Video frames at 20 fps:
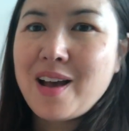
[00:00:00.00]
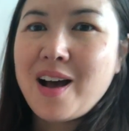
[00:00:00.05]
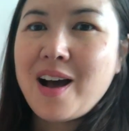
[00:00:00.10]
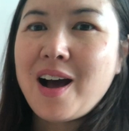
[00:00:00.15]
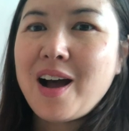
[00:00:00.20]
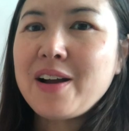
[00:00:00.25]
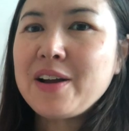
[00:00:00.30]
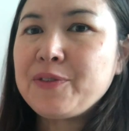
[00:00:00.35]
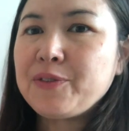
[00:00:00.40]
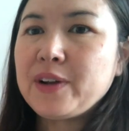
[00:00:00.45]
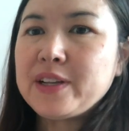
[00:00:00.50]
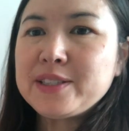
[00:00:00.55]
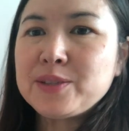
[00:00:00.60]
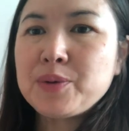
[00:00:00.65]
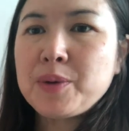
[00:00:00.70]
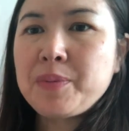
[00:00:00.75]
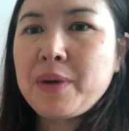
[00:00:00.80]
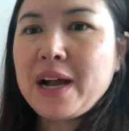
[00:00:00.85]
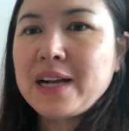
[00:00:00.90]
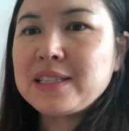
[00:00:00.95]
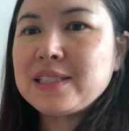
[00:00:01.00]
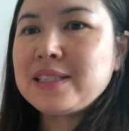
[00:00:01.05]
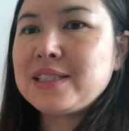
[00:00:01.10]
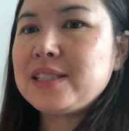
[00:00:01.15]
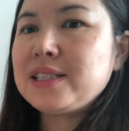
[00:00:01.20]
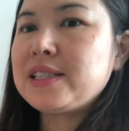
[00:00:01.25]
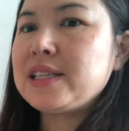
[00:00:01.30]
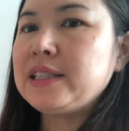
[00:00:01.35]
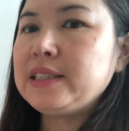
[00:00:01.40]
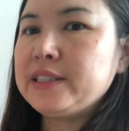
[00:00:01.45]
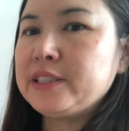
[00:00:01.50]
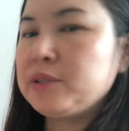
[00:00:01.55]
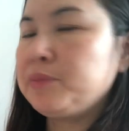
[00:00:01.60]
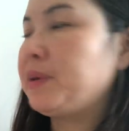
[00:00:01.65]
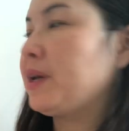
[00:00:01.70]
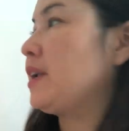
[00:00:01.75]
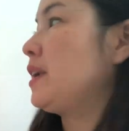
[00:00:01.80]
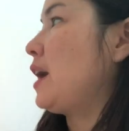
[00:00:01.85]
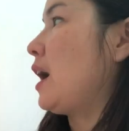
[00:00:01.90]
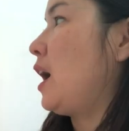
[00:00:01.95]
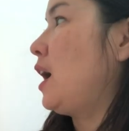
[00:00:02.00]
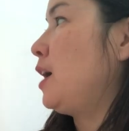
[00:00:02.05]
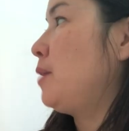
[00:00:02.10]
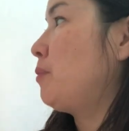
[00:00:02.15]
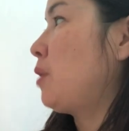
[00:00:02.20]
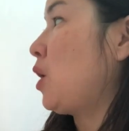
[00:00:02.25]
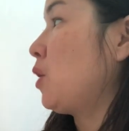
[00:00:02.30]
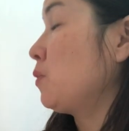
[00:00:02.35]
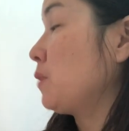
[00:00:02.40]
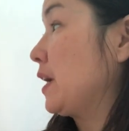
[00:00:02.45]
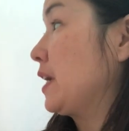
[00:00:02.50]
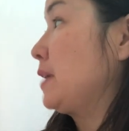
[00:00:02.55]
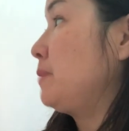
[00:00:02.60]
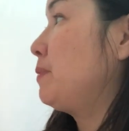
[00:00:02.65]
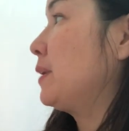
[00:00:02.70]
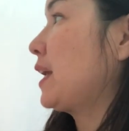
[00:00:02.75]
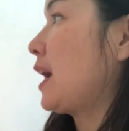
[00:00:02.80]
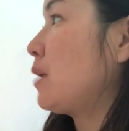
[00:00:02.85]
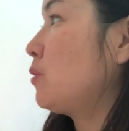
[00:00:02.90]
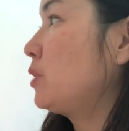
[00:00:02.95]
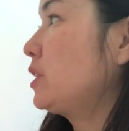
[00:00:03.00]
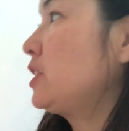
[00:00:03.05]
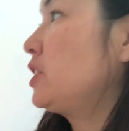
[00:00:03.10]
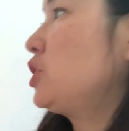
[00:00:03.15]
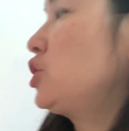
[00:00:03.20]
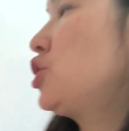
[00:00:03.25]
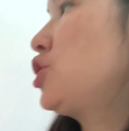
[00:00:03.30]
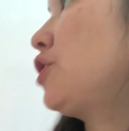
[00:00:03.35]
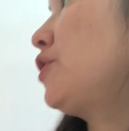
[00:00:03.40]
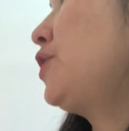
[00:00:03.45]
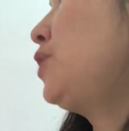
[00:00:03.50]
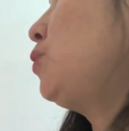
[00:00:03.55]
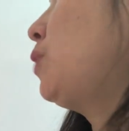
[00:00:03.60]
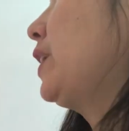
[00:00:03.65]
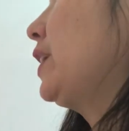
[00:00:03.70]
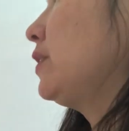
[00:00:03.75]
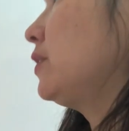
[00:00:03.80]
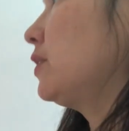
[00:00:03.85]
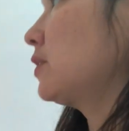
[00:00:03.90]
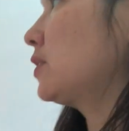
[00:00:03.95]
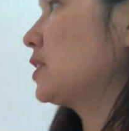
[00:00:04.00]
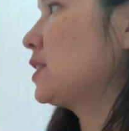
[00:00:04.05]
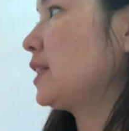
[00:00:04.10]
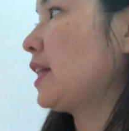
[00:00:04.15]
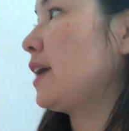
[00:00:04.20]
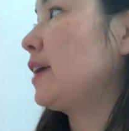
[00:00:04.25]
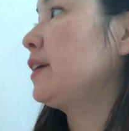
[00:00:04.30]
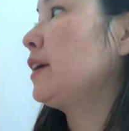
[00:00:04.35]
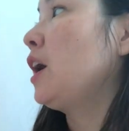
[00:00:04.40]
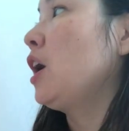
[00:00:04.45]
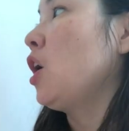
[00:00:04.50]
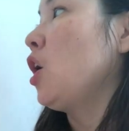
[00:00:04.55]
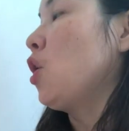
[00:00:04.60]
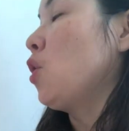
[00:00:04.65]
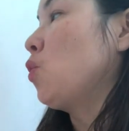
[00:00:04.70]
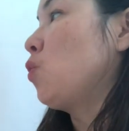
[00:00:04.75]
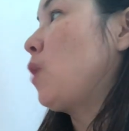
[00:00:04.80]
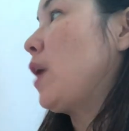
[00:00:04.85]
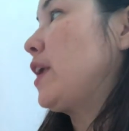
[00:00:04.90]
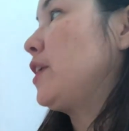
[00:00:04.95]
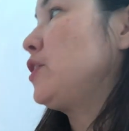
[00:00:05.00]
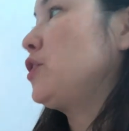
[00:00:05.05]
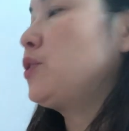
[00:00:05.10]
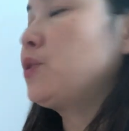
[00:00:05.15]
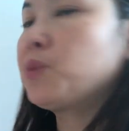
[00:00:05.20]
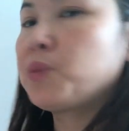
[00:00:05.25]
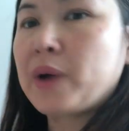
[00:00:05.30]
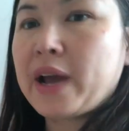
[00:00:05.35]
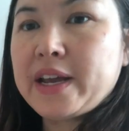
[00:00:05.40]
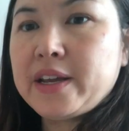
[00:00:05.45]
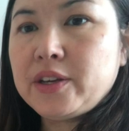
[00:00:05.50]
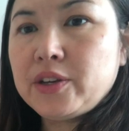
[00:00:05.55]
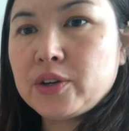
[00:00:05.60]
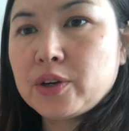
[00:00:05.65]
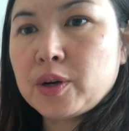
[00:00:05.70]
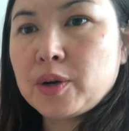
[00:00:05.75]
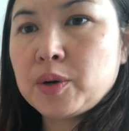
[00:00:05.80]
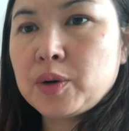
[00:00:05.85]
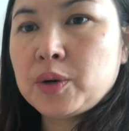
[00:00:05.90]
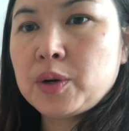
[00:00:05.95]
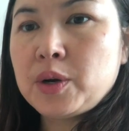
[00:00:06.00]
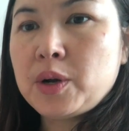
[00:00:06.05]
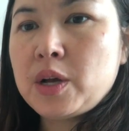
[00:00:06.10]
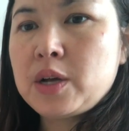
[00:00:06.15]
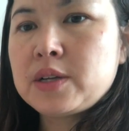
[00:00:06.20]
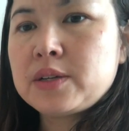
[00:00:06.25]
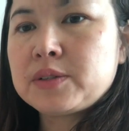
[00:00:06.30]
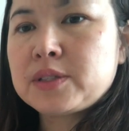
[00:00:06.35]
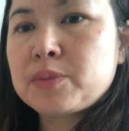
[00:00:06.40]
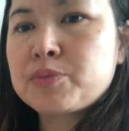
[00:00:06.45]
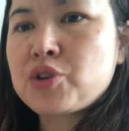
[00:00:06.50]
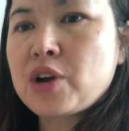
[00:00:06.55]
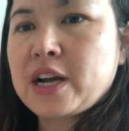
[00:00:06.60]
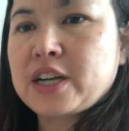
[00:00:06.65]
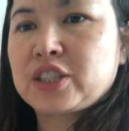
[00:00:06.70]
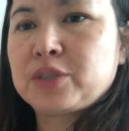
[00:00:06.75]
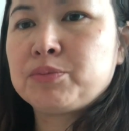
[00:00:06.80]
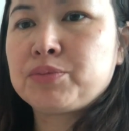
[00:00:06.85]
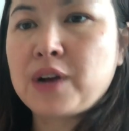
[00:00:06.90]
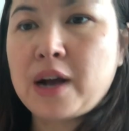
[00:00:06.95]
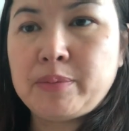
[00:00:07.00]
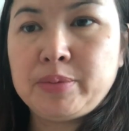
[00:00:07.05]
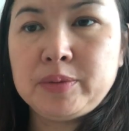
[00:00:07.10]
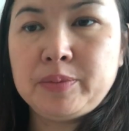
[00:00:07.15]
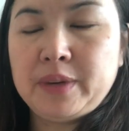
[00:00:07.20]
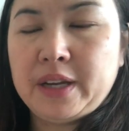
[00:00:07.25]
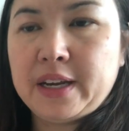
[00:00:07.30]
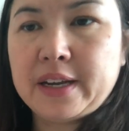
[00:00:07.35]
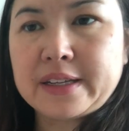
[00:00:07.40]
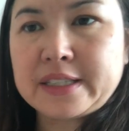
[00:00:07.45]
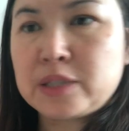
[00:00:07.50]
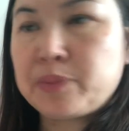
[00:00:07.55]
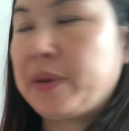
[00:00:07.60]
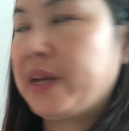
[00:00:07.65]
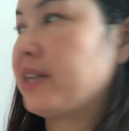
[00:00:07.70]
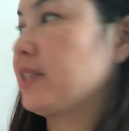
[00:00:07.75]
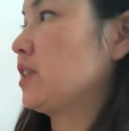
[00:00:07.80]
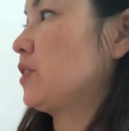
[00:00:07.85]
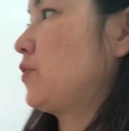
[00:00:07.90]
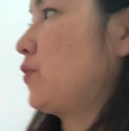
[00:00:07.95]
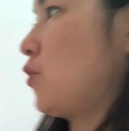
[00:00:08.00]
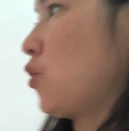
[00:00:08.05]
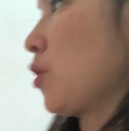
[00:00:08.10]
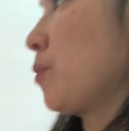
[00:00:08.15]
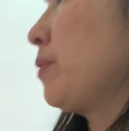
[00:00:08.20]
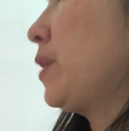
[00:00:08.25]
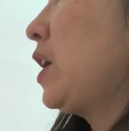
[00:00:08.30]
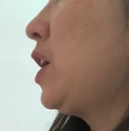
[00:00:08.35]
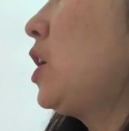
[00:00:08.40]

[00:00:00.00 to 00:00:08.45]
All right, friends, we practiced this a little bit already, but I wanted to show you what it looks like when you write your subtraction problem in expanded form.